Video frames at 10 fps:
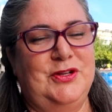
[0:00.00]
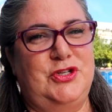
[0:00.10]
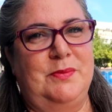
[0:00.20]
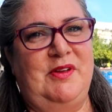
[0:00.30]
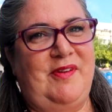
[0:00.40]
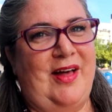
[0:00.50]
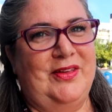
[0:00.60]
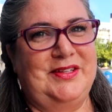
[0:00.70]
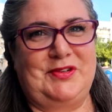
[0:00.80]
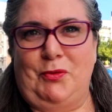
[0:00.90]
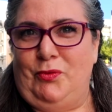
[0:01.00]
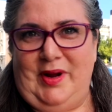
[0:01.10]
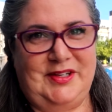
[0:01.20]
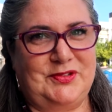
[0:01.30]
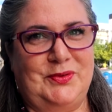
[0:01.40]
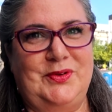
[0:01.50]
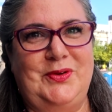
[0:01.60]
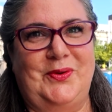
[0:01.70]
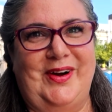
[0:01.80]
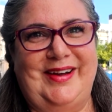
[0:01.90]
Jimmy Fallon's Race Through New
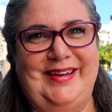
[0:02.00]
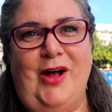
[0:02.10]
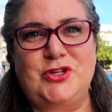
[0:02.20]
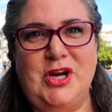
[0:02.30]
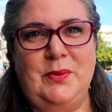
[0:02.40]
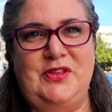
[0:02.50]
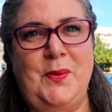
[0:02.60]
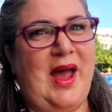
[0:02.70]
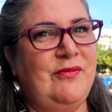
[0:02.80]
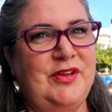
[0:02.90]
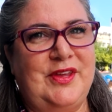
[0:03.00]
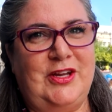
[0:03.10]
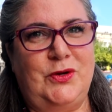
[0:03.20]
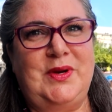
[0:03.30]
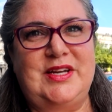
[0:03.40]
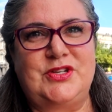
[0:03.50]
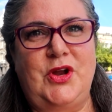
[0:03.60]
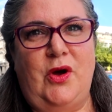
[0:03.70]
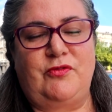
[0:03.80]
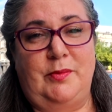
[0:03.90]
York. I'll share with you everything you need to
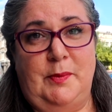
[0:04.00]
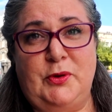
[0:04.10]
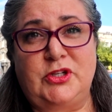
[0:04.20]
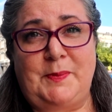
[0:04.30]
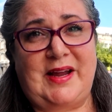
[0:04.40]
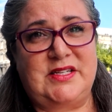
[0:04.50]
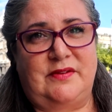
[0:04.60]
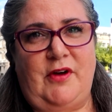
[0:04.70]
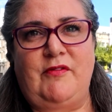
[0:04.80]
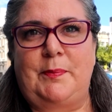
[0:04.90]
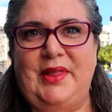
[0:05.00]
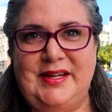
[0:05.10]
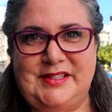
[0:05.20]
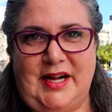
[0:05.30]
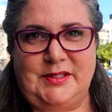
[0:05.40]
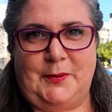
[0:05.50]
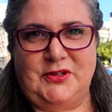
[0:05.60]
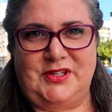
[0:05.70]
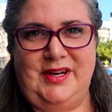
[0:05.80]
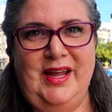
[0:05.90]
know from the perspective of a plus-size
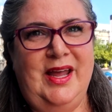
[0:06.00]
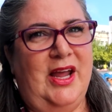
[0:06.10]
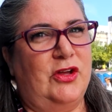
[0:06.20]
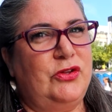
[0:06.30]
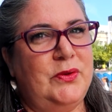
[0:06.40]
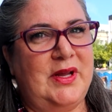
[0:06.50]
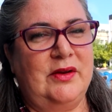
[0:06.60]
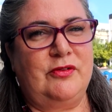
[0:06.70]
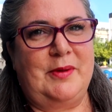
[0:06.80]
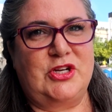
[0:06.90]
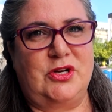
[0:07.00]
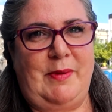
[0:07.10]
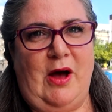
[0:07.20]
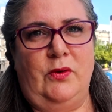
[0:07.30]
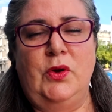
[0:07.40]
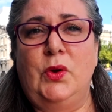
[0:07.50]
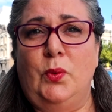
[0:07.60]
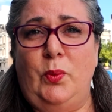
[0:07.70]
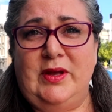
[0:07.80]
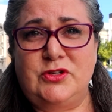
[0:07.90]
person, including information about
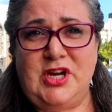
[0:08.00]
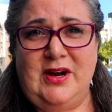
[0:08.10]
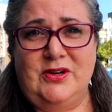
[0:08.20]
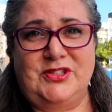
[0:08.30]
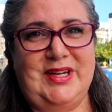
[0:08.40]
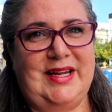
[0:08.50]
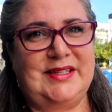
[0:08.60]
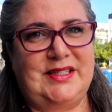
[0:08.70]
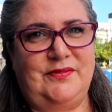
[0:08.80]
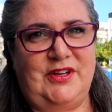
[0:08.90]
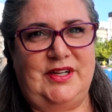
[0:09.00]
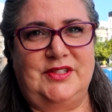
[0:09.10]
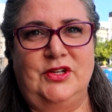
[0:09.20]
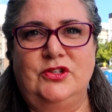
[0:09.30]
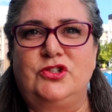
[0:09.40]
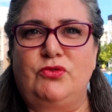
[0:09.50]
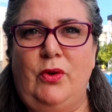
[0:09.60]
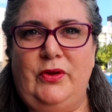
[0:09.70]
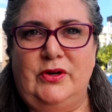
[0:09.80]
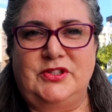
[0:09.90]
wheelchairs, ECVs,
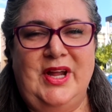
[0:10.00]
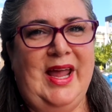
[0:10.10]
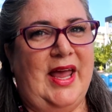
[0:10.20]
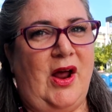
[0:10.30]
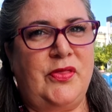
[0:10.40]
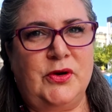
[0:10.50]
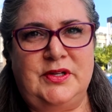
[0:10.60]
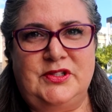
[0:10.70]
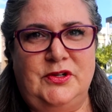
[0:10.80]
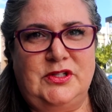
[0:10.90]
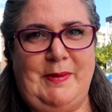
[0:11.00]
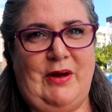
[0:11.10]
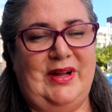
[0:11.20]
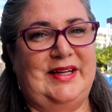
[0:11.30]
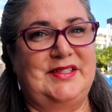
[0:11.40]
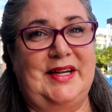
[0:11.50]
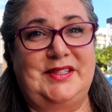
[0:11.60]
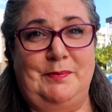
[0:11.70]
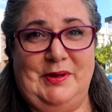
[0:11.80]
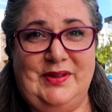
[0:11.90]
strollers, and other concerns about
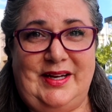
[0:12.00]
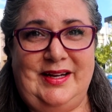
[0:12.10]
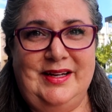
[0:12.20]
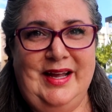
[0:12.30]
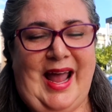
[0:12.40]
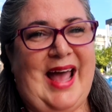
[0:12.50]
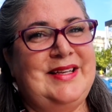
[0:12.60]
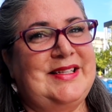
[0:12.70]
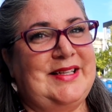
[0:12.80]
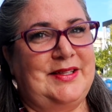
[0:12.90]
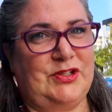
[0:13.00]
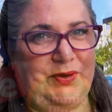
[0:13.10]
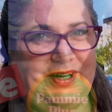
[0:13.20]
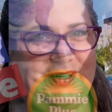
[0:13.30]
accessibility and sensory